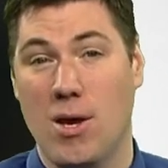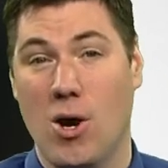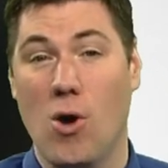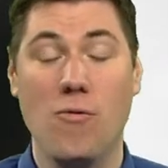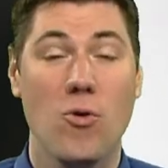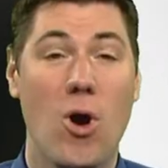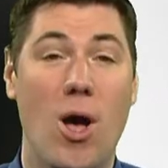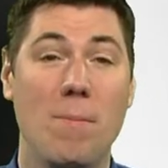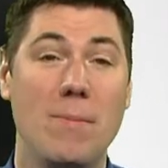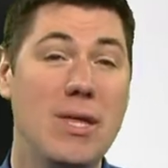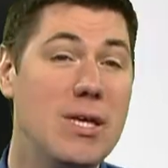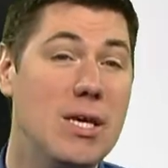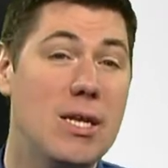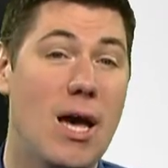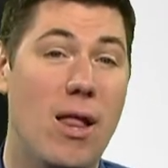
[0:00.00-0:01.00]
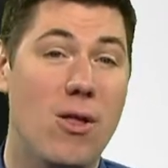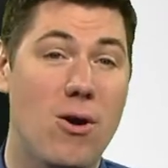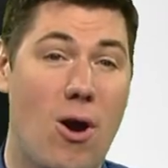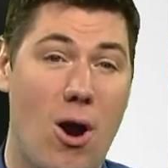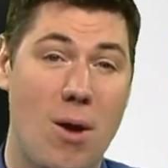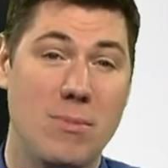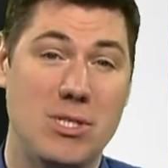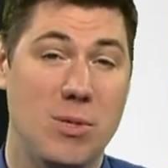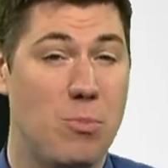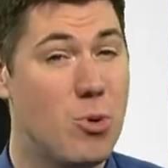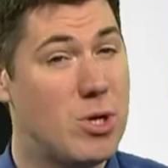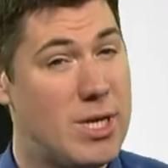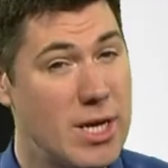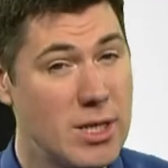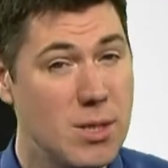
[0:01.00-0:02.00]
Overall, Million Dollar Arm is a
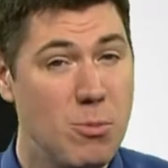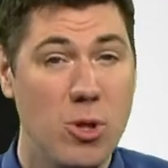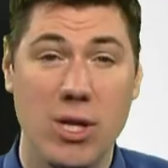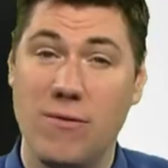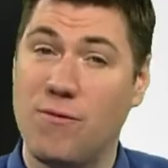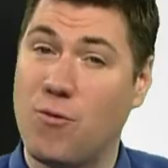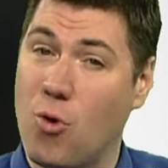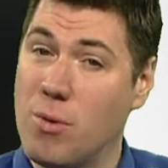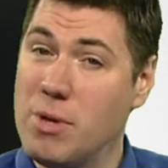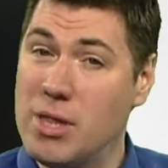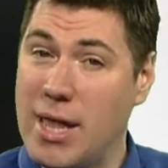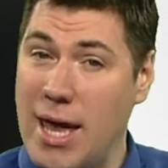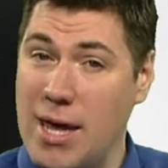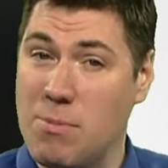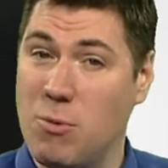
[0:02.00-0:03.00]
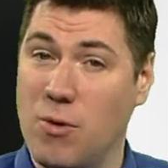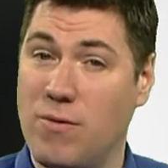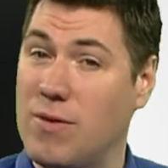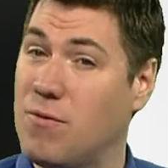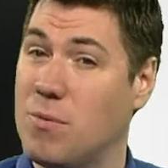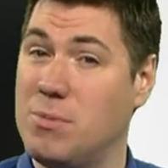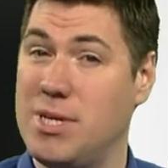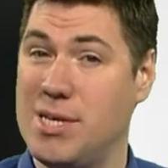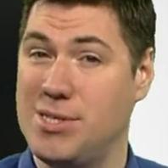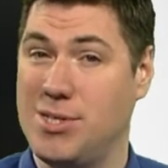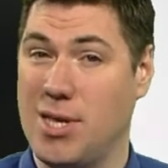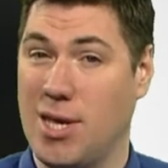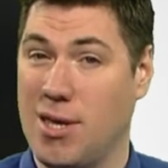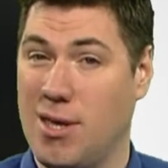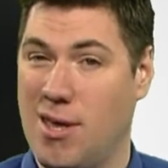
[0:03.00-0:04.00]
predictable and formulaic movie from
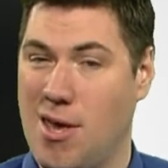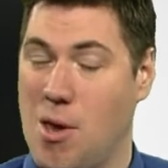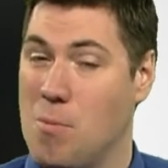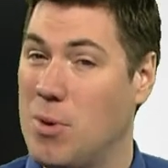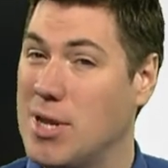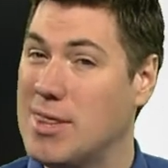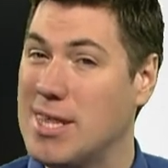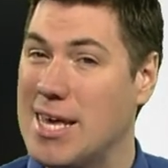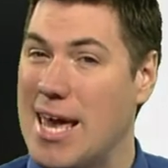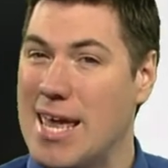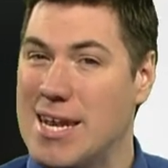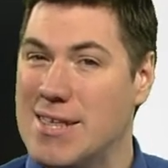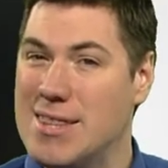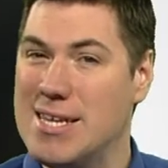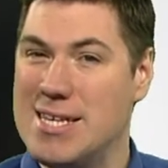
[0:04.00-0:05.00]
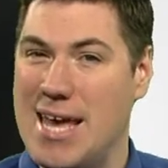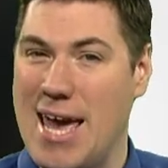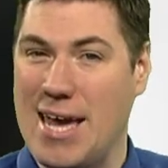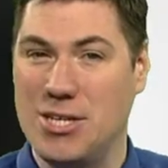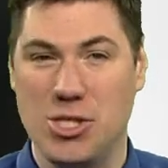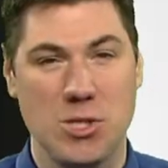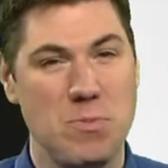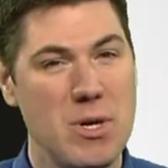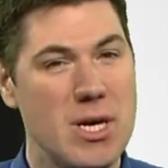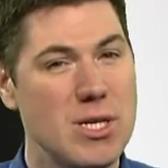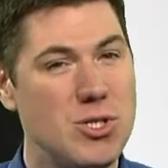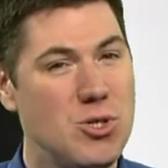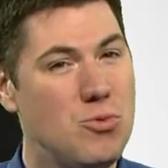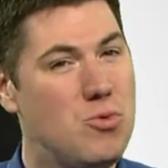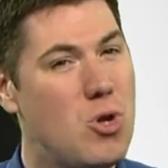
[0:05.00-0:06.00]
Disney. But at the end of the day, just
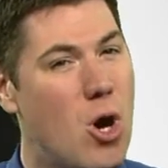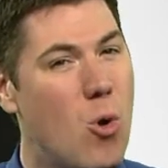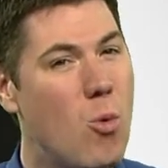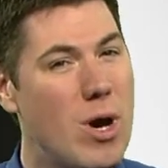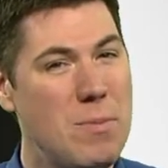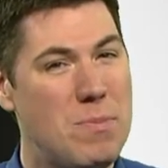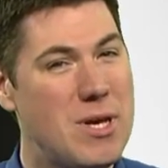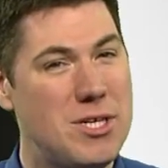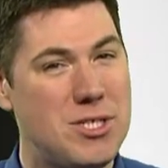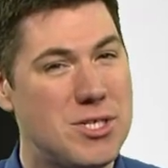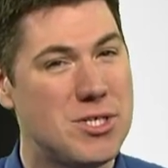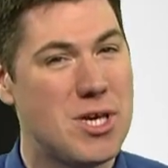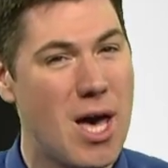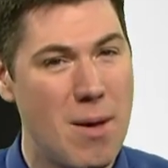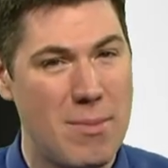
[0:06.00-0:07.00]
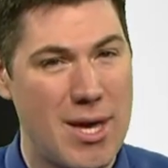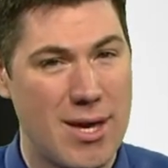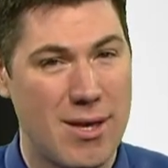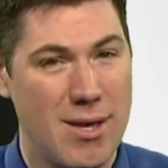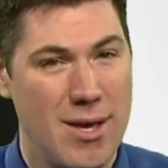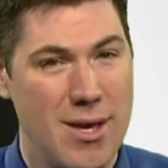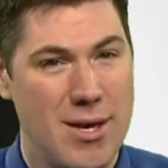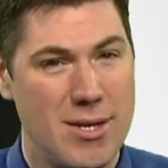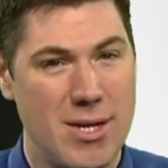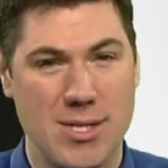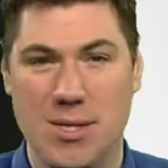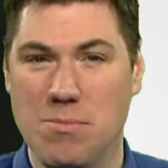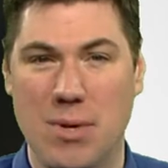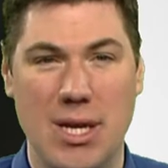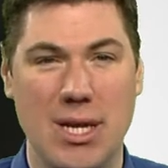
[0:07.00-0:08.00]
because you know what pitch is coming
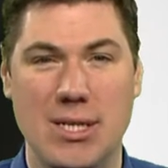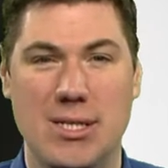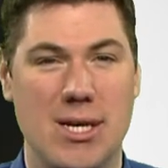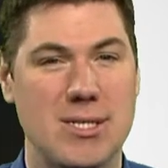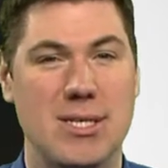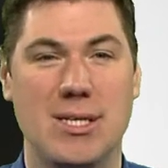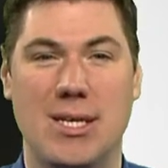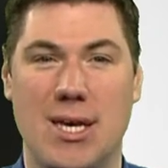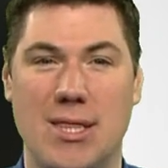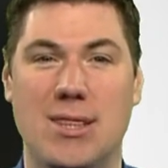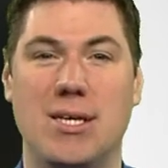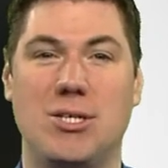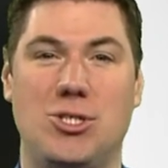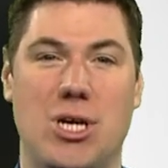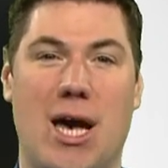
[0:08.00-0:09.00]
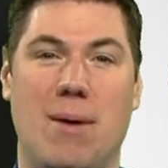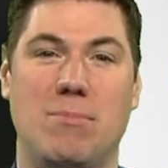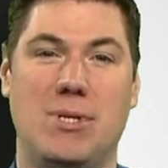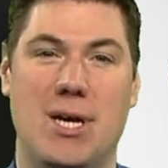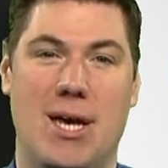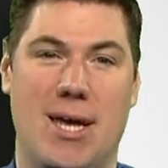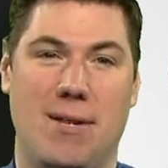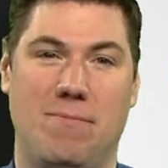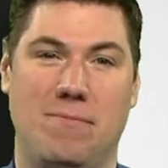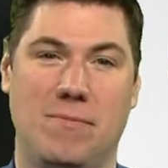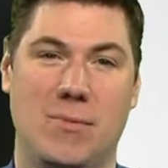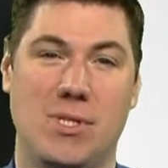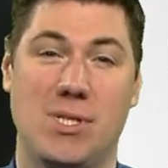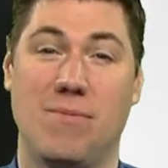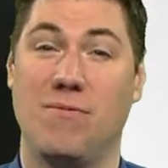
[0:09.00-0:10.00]
doesn't mean it doesn't get the job done
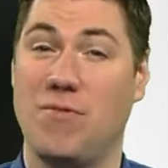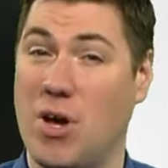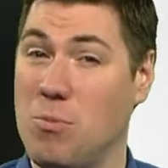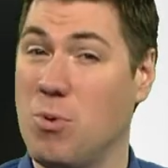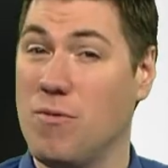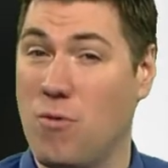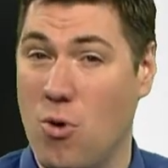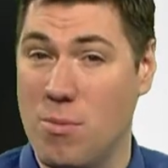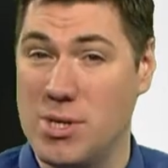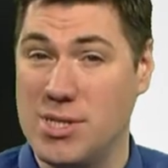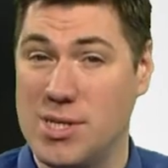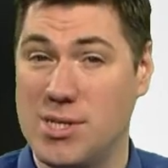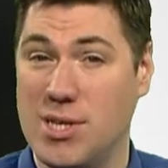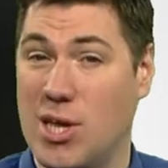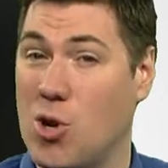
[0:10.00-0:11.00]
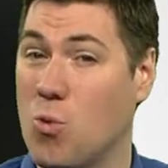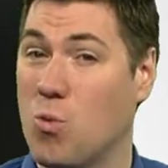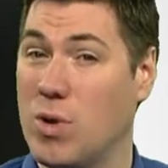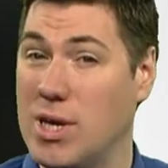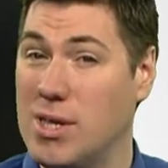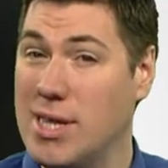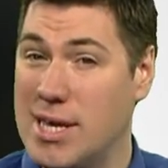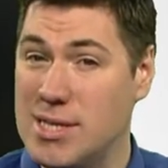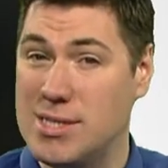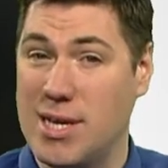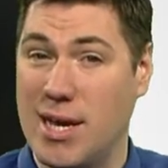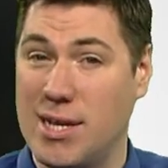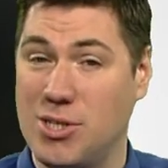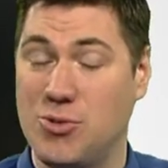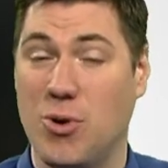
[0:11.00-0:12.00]
some fun performances, and a real
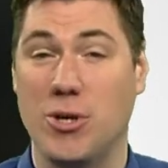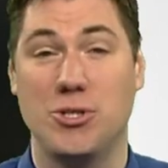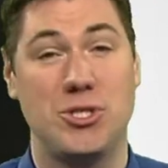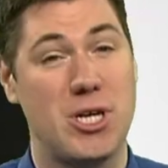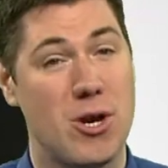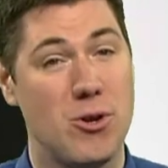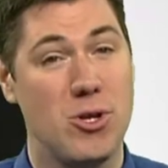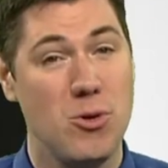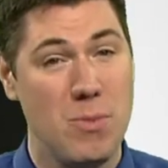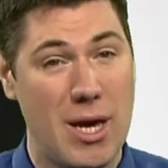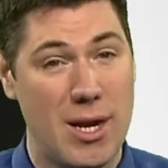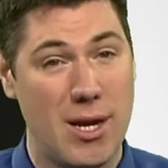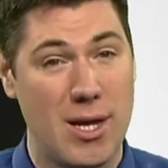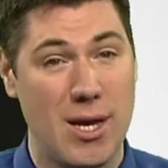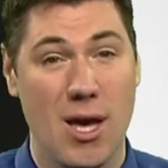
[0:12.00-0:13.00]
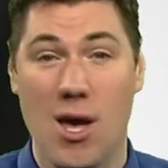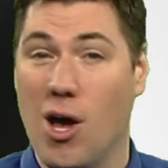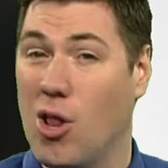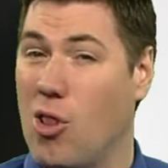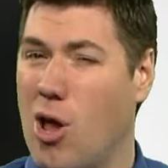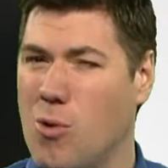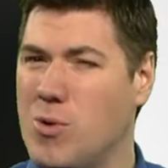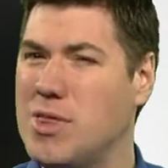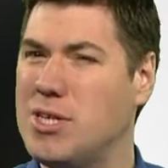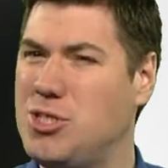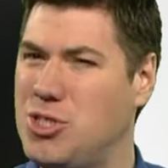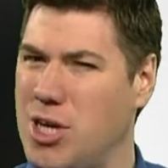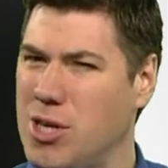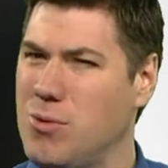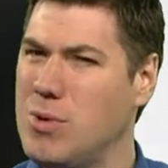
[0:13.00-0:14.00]
insight into our shared humanity, along with a
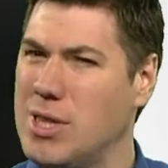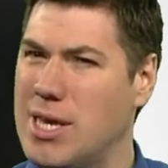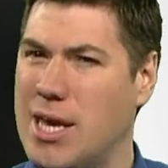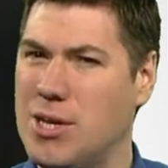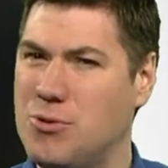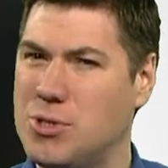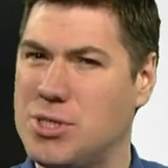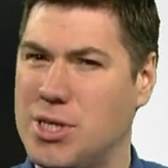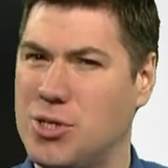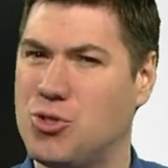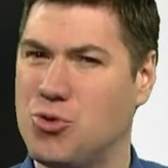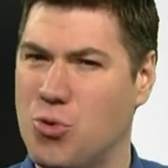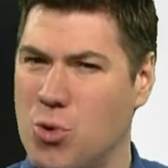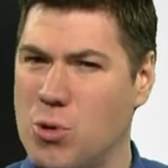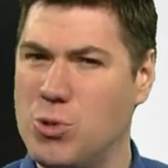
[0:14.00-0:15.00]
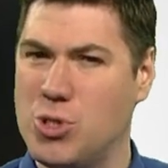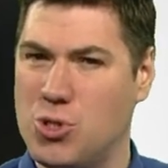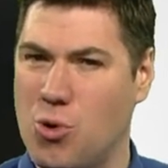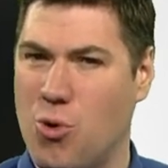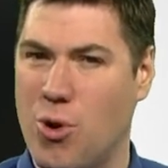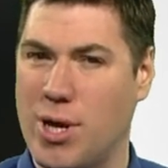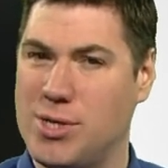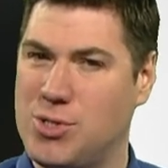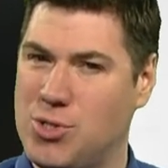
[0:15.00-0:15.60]
genuinely interesting true story.